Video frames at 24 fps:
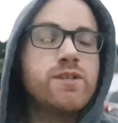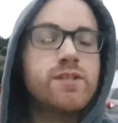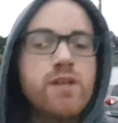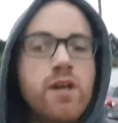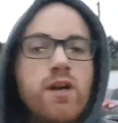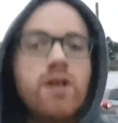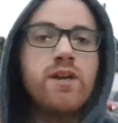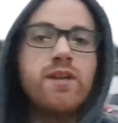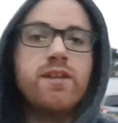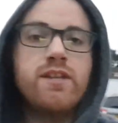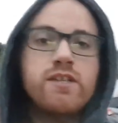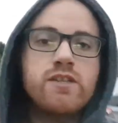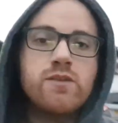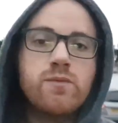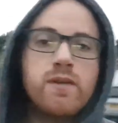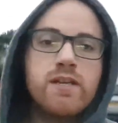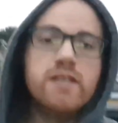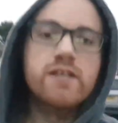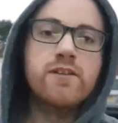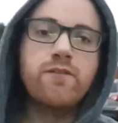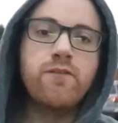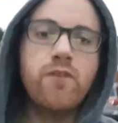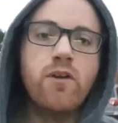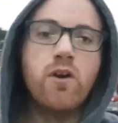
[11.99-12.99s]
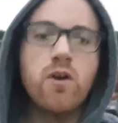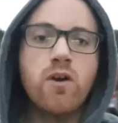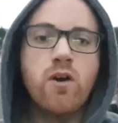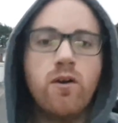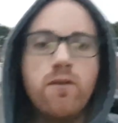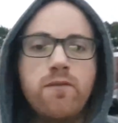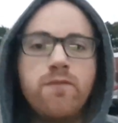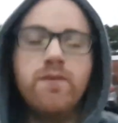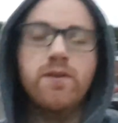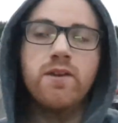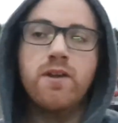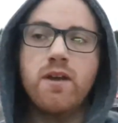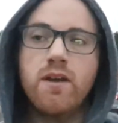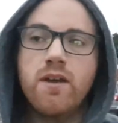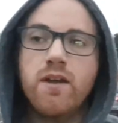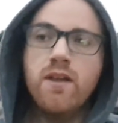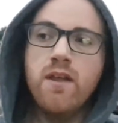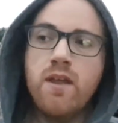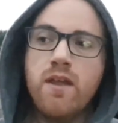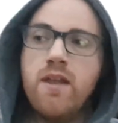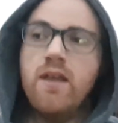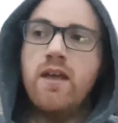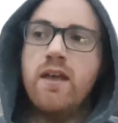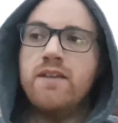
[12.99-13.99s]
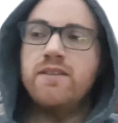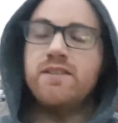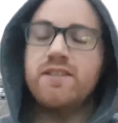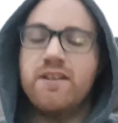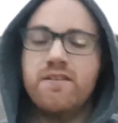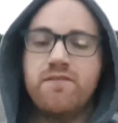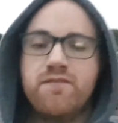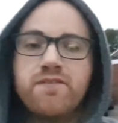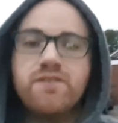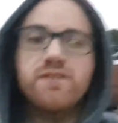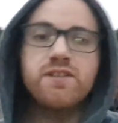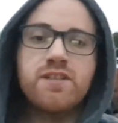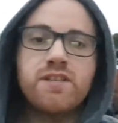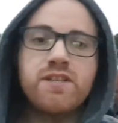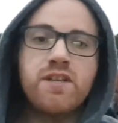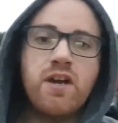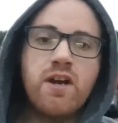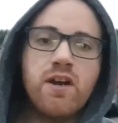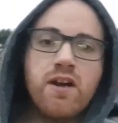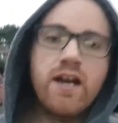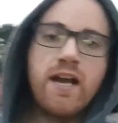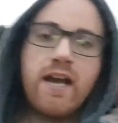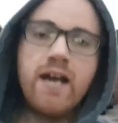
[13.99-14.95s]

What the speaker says: starting this week's vlog off on a different start.